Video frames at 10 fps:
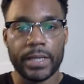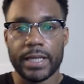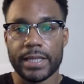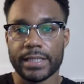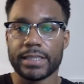
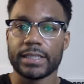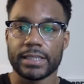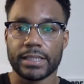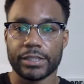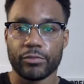This is a
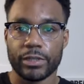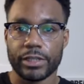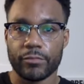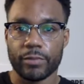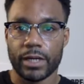
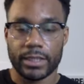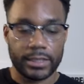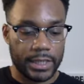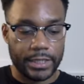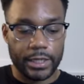situation where it's
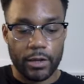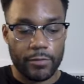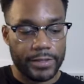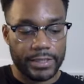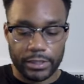like, no,
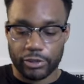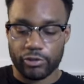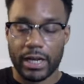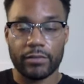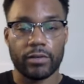this is a
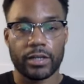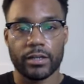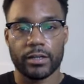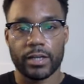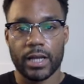track
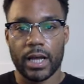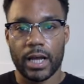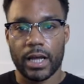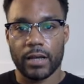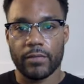record
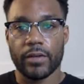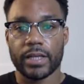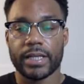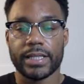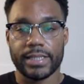of
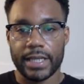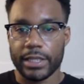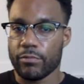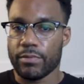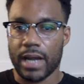
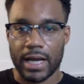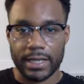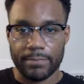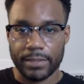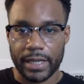continued
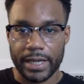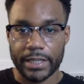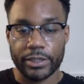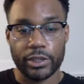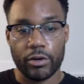
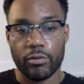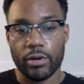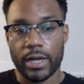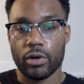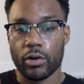non-compliance. So
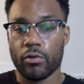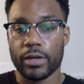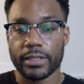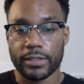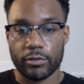
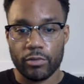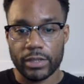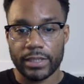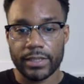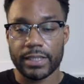according to the
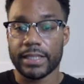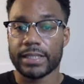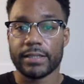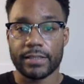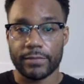question, the
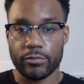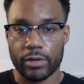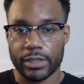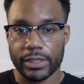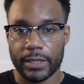details of the
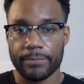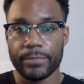question,